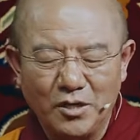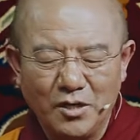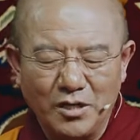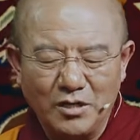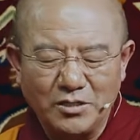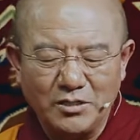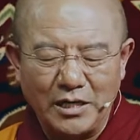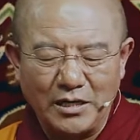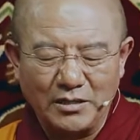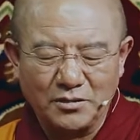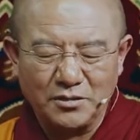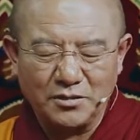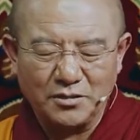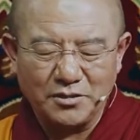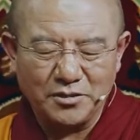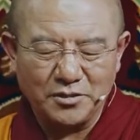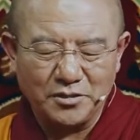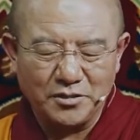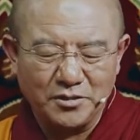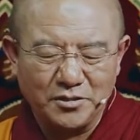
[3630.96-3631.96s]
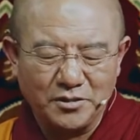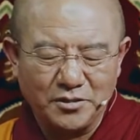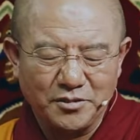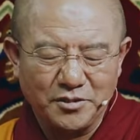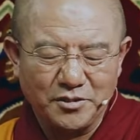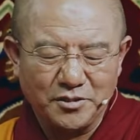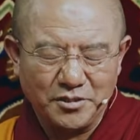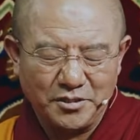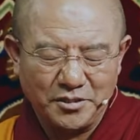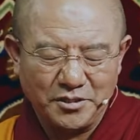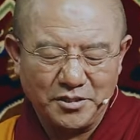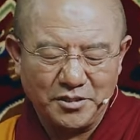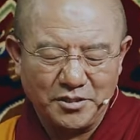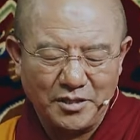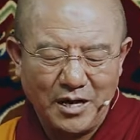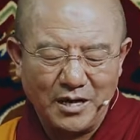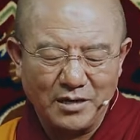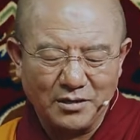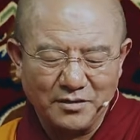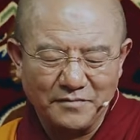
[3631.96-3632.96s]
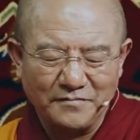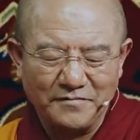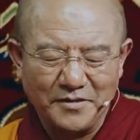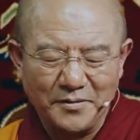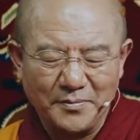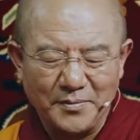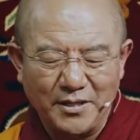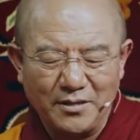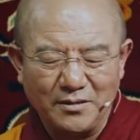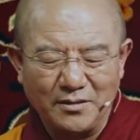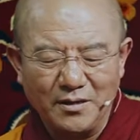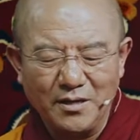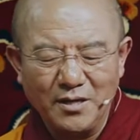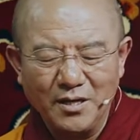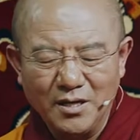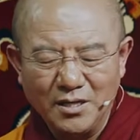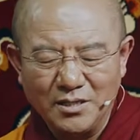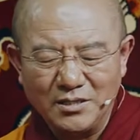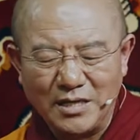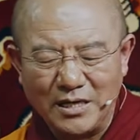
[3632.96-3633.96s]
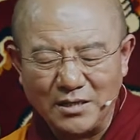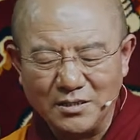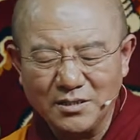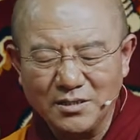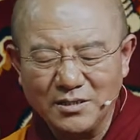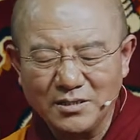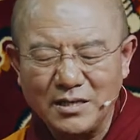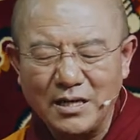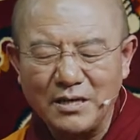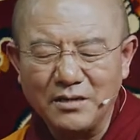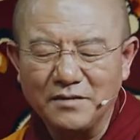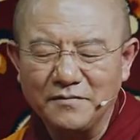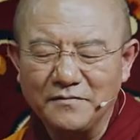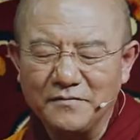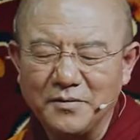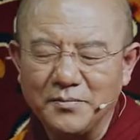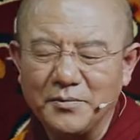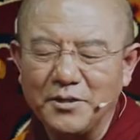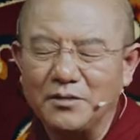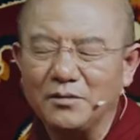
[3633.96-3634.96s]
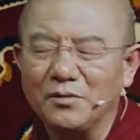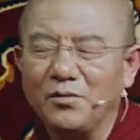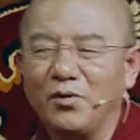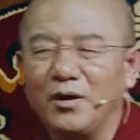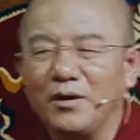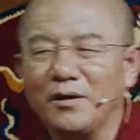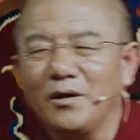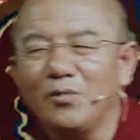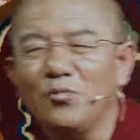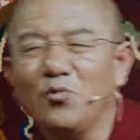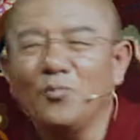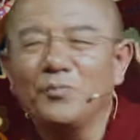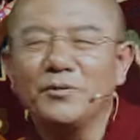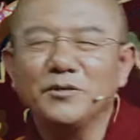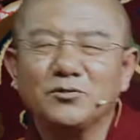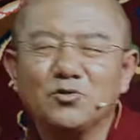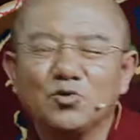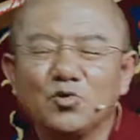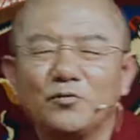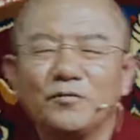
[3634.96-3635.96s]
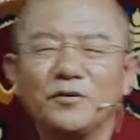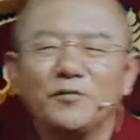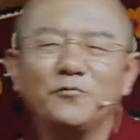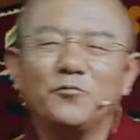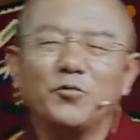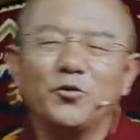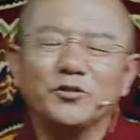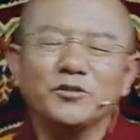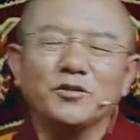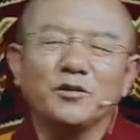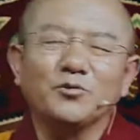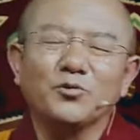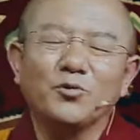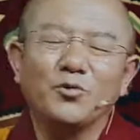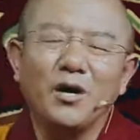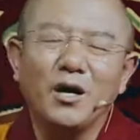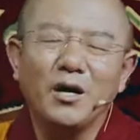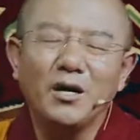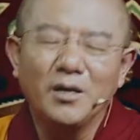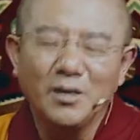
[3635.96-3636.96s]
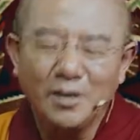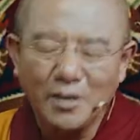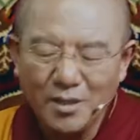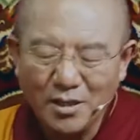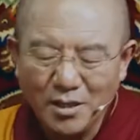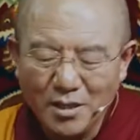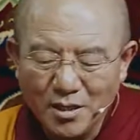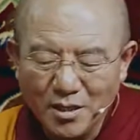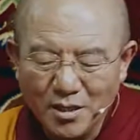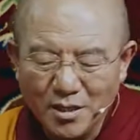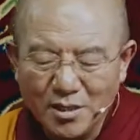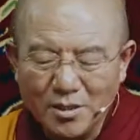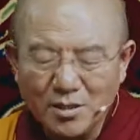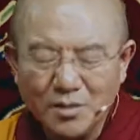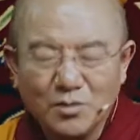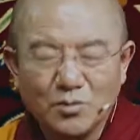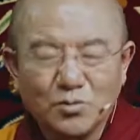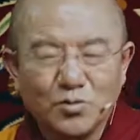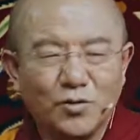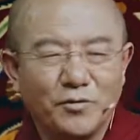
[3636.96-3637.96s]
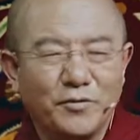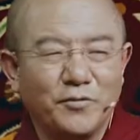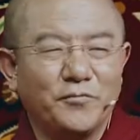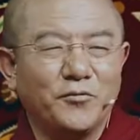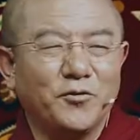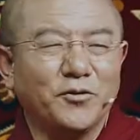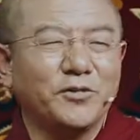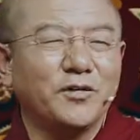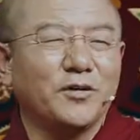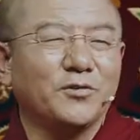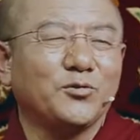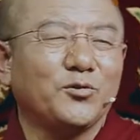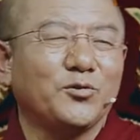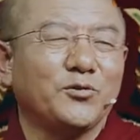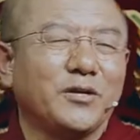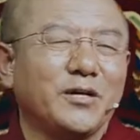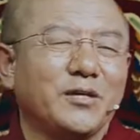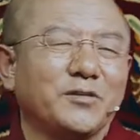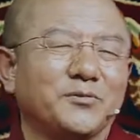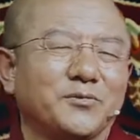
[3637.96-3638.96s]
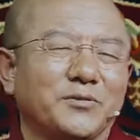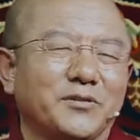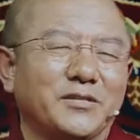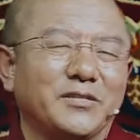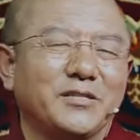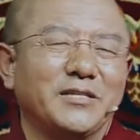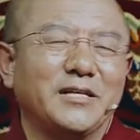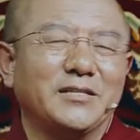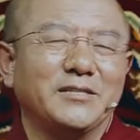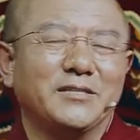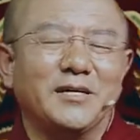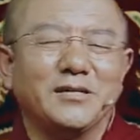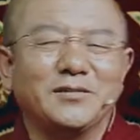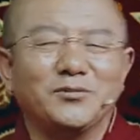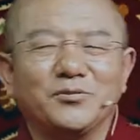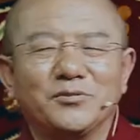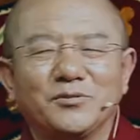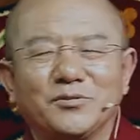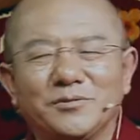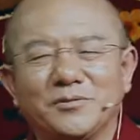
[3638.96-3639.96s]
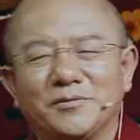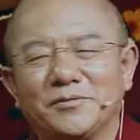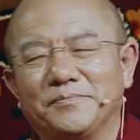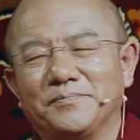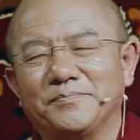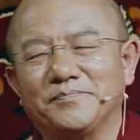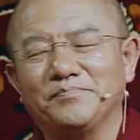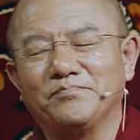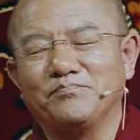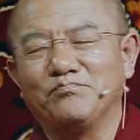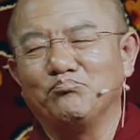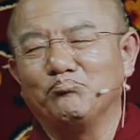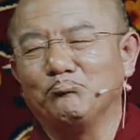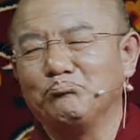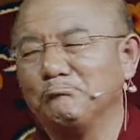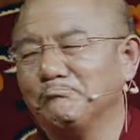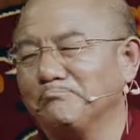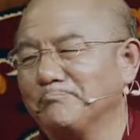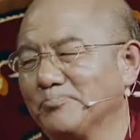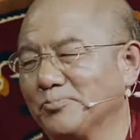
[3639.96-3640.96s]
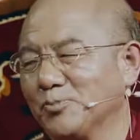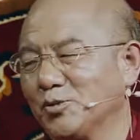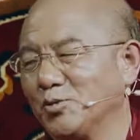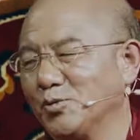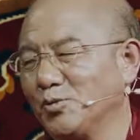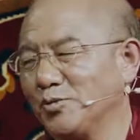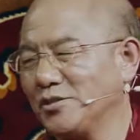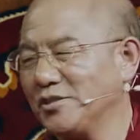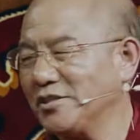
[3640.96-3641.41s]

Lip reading: We should remember that. This is second. I would like to address the third aspect I would like to address is that as Buddhists,